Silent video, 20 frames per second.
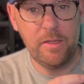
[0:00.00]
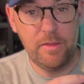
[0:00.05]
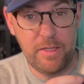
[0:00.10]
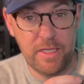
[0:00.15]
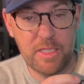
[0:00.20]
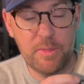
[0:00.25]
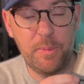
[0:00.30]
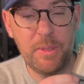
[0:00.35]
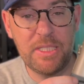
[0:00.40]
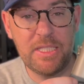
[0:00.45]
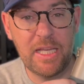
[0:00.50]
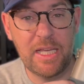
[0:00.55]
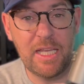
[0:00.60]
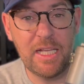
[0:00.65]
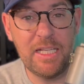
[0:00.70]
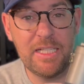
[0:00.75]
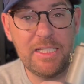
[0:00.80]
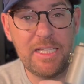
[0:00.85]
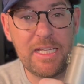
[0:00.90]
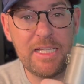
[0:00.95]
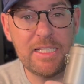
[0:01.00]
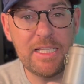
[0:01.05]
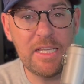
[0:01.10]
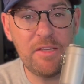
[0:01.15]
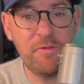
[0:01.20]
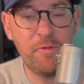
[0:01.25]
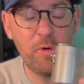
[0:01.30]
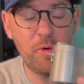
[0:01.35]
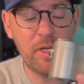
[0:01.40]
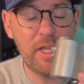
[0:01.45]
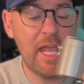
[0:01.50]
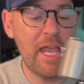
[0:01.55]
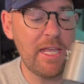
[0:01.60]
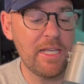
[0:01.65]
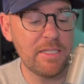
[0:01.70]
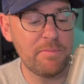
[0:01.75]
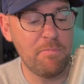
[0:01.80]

This particular DC48 is